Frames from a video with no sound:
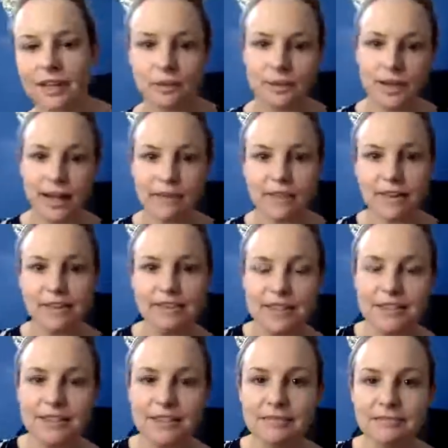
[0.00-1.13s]
We like
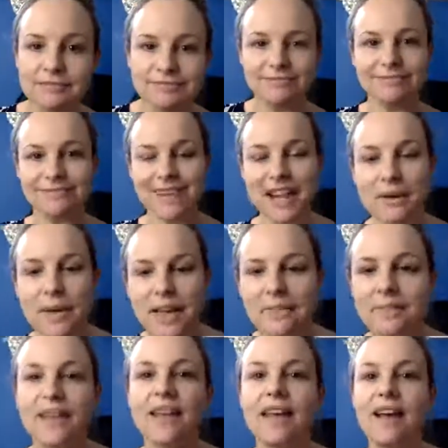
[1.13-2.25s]
relevance. Anyway,
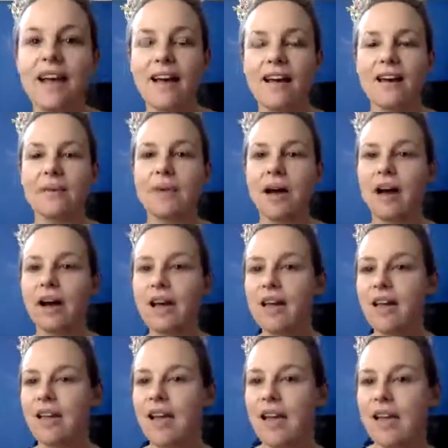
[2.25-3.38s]

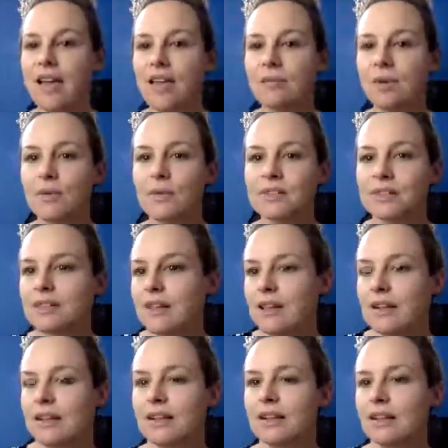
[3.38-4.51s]
I am, it's
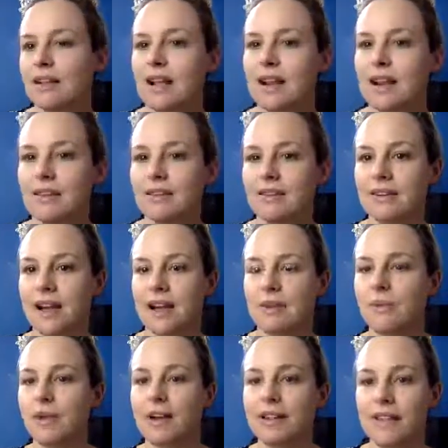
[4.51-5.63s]

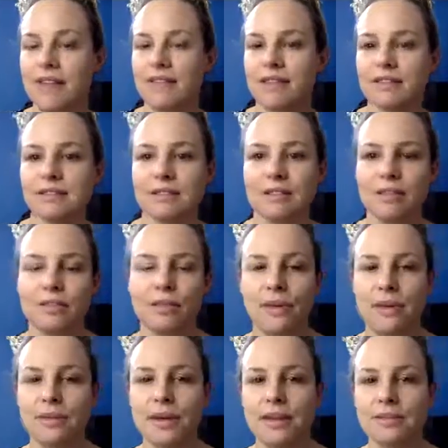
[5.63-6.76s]
111,
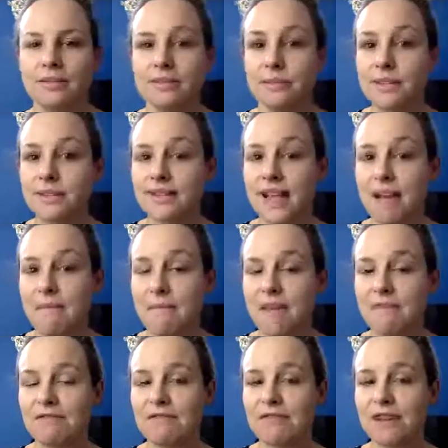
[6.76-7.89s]
3 ones. What does that
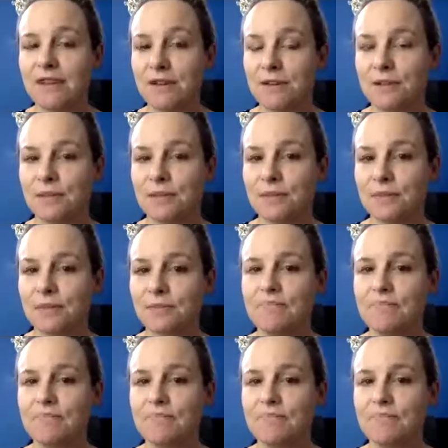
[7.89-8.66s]
mean for you?